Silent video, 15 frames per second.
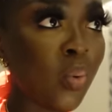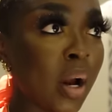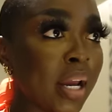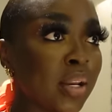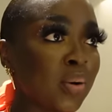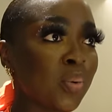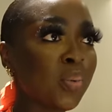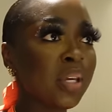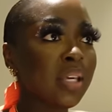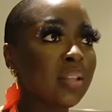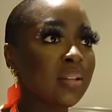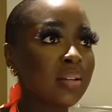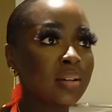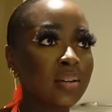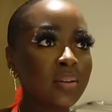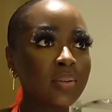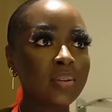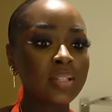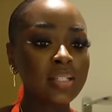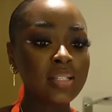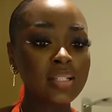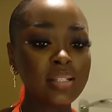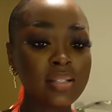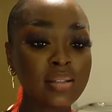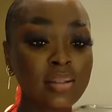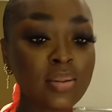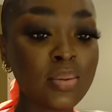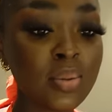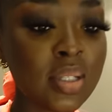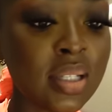why don't we, yo, this is
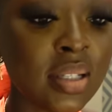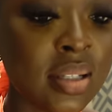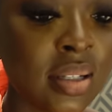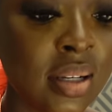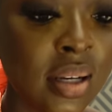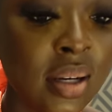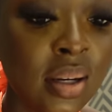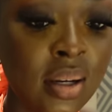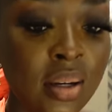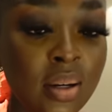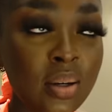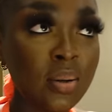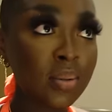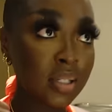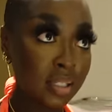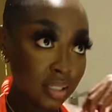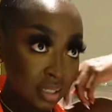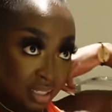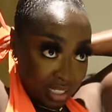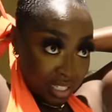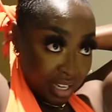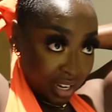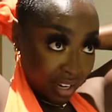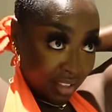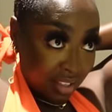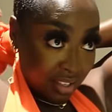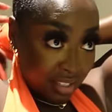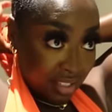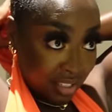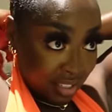loose. Hold on. You tie
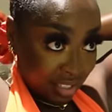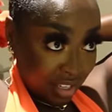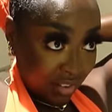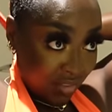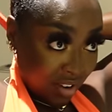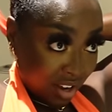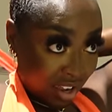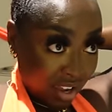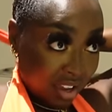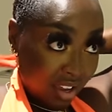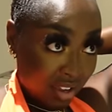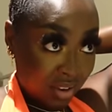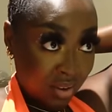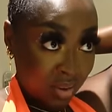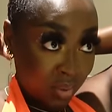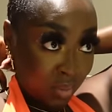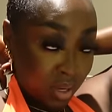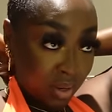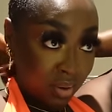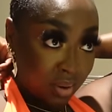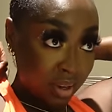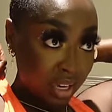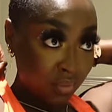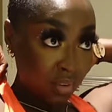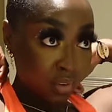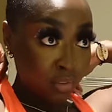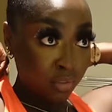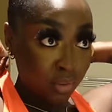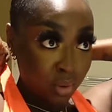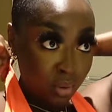this, because if not, we gonna have a
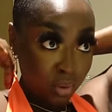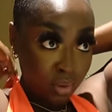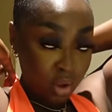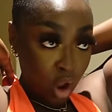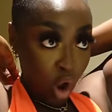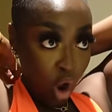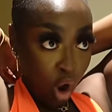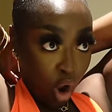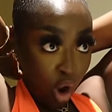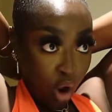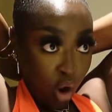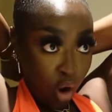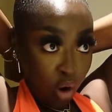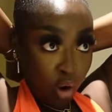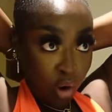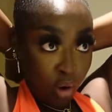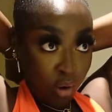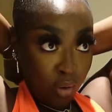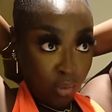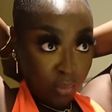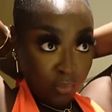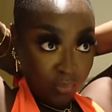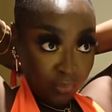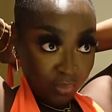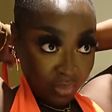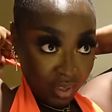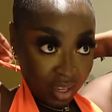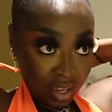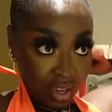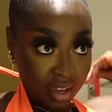full, oh,
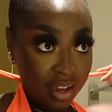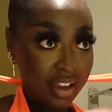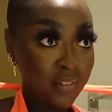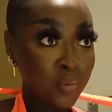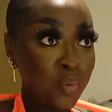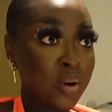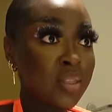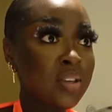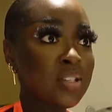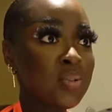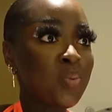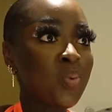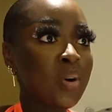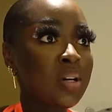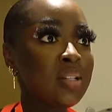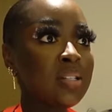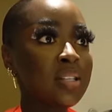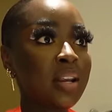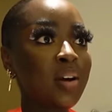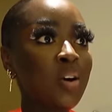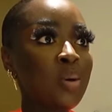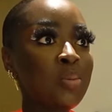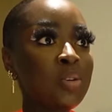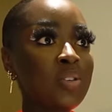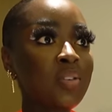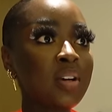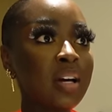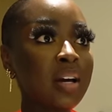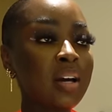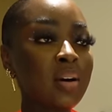I've worn this once and I almost
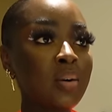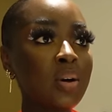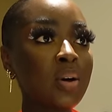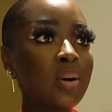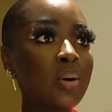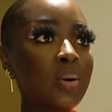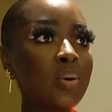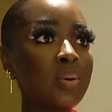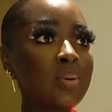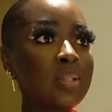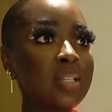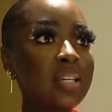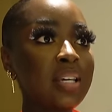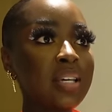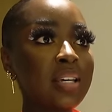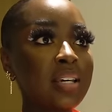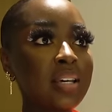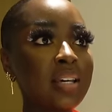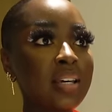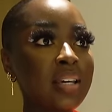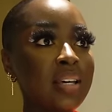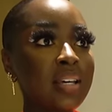forgot how it goes. Yeah, yeah, yeah,